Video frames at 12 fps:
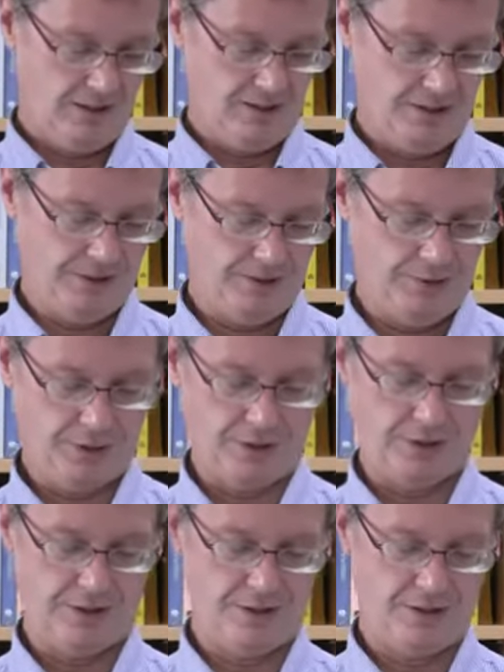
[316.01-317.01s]
Are you
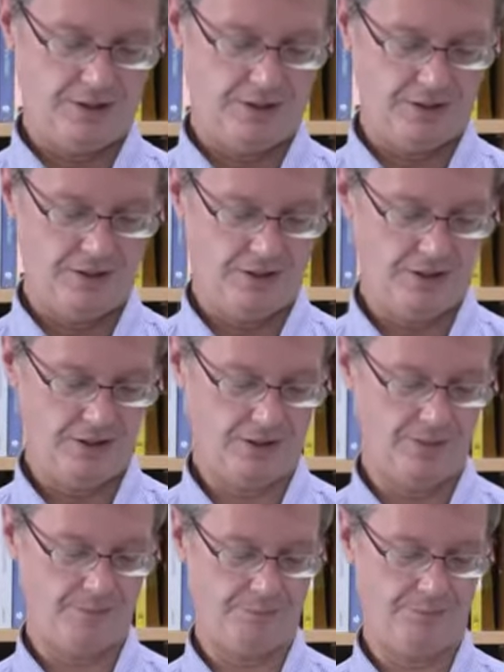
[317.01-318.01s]
interested in
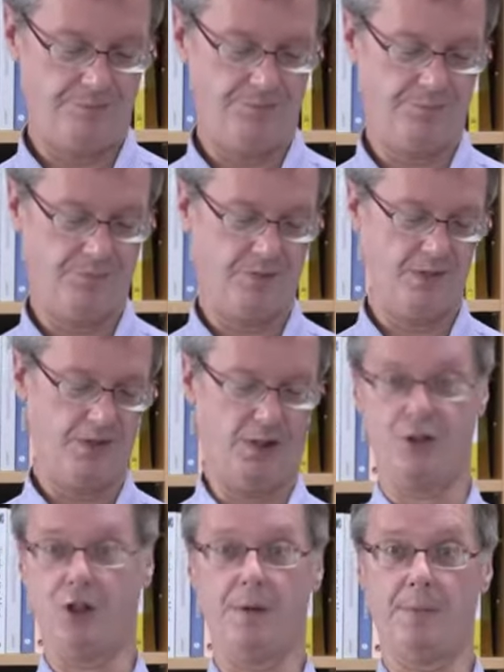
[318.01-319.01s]
a
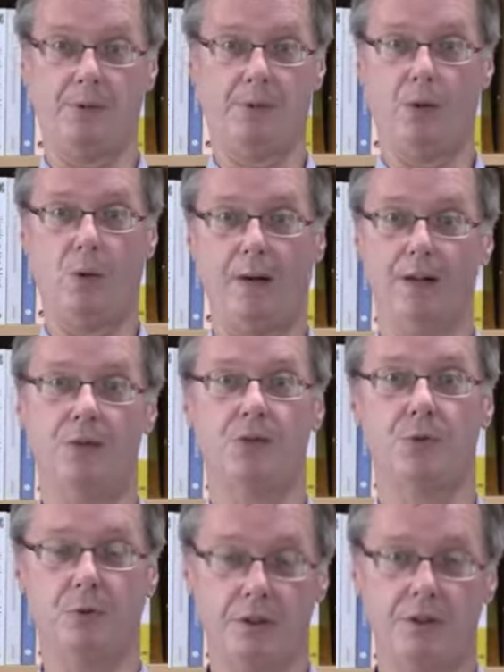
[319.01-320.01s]
job that
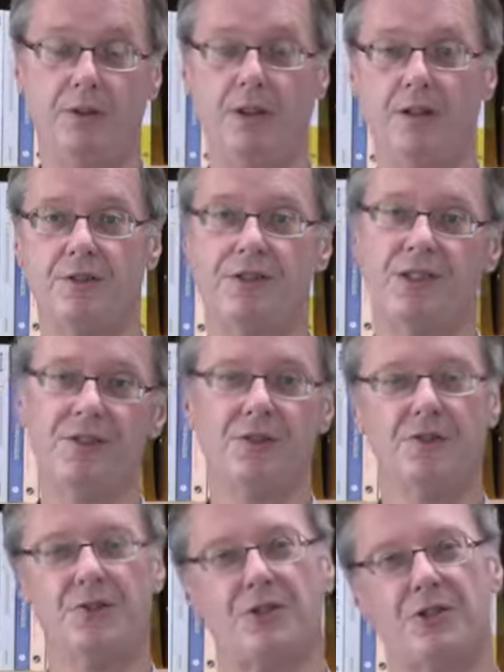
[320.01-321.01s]
requires really good English
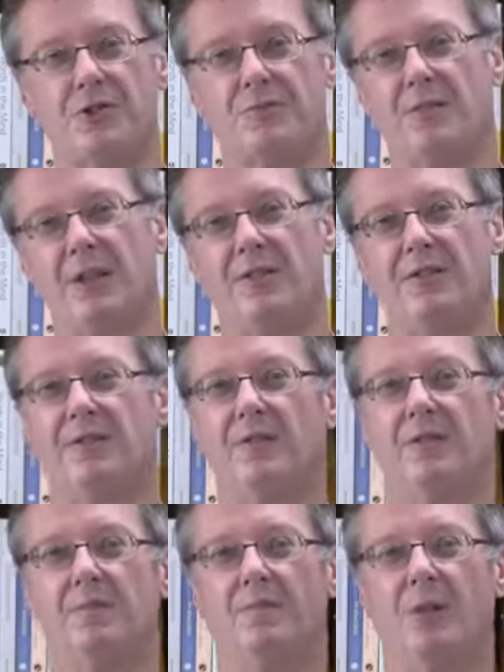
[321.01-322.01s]
skills, or just kind of
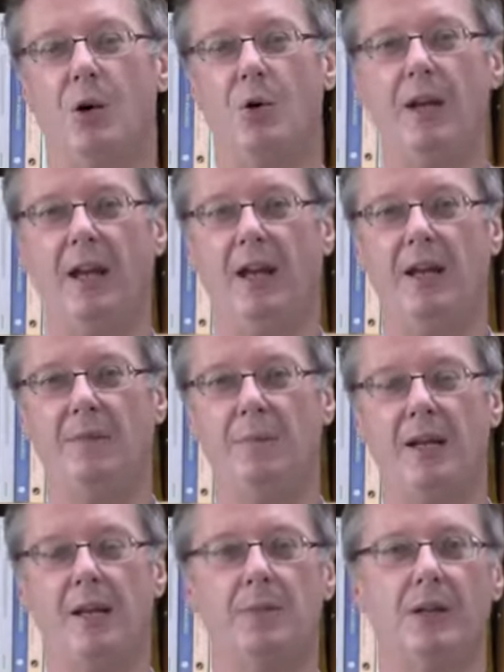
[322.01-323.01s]
okay,
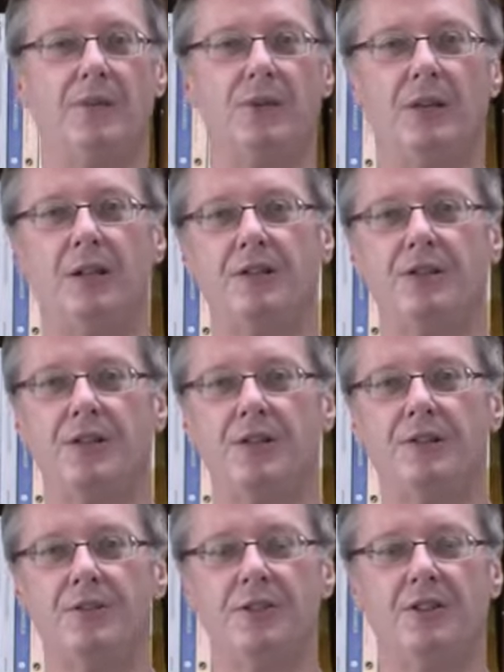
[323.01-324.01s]
medium level English
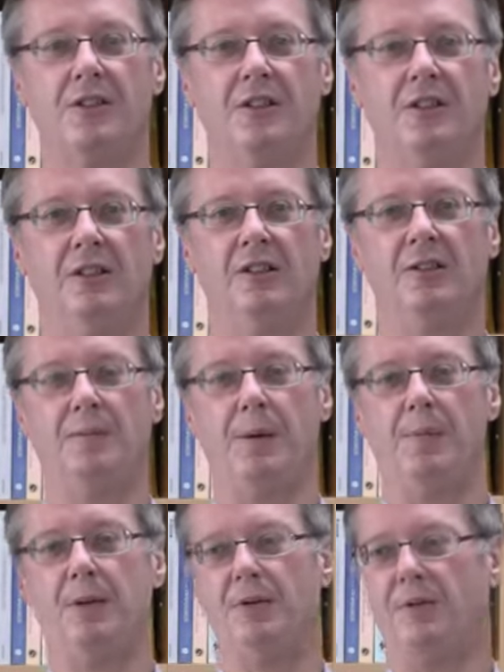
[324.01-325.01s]
skills?
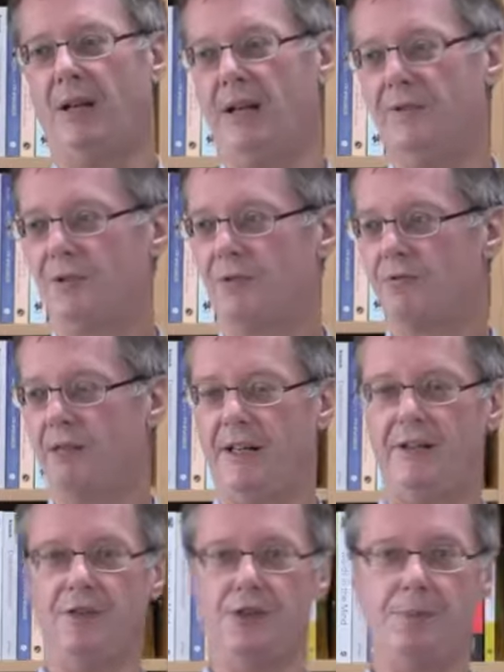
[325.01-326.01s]
Maybe you don't have to
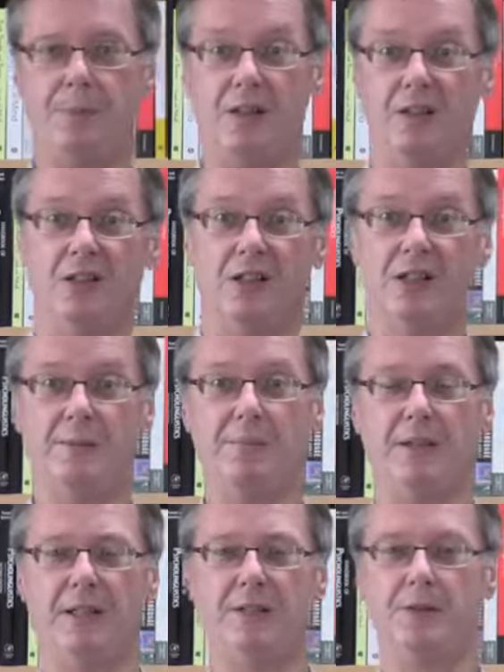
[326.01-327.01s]
write or speak a lot,
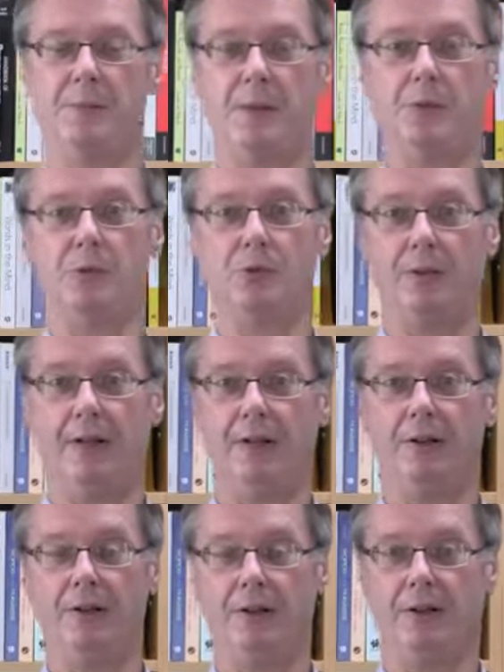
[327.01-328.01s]
but you have to be able to
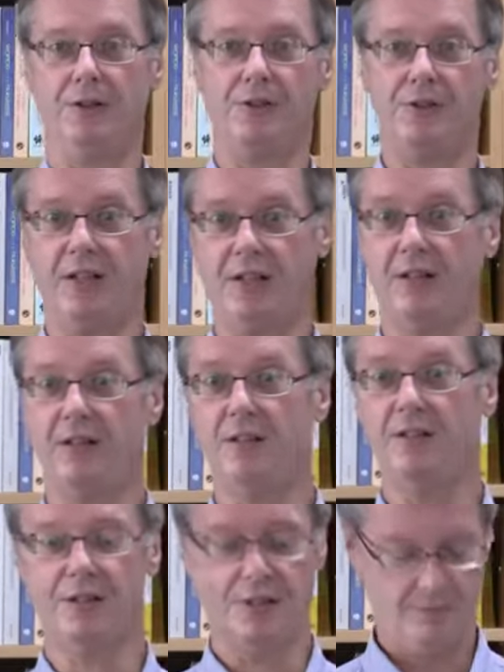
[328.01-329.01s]
read and understand
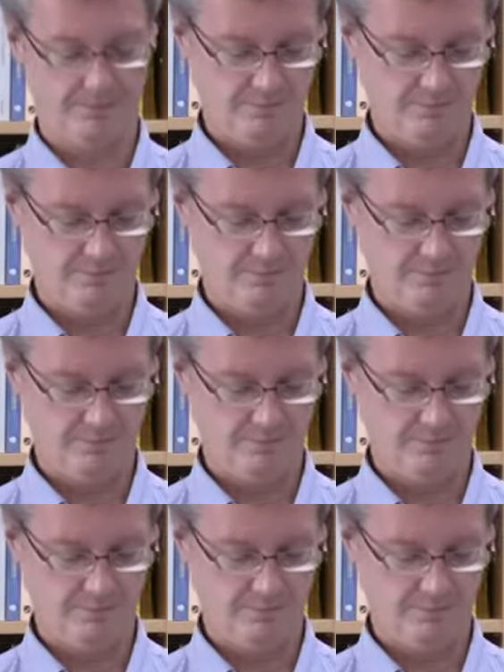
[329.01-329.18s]
English.